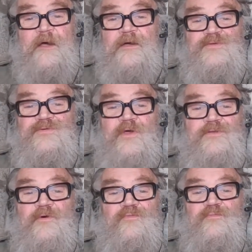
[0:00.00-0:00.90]

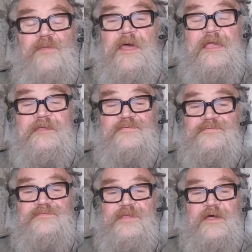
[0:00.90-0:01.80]
shut off
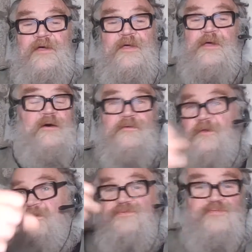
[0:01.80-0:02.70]
place. Yeah,
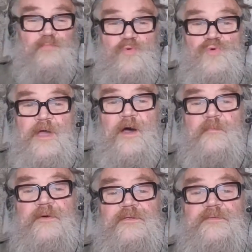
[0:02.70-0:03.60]
a small
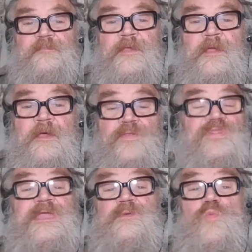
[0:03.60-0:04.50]
cupboard.
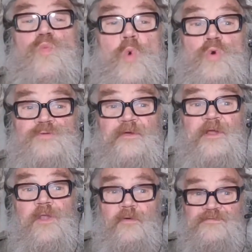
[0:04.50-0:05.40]
The water
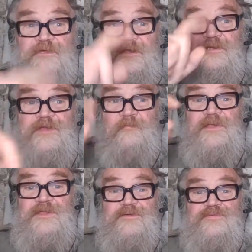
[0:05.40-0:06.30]
closet,
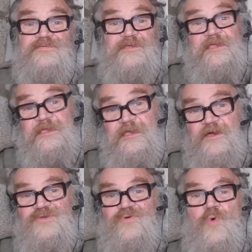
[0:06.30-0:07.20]
WC,
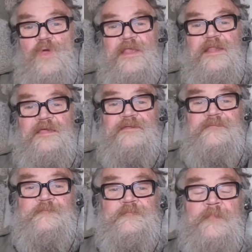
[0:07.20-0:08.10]
a toilet.
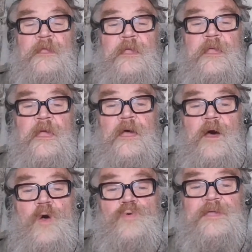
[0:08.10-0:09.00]

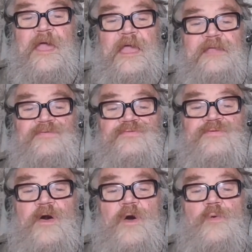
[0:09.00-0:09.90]
Okay,
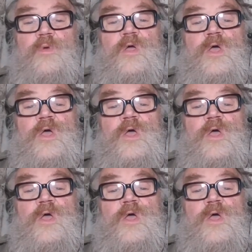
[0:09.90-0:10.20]
so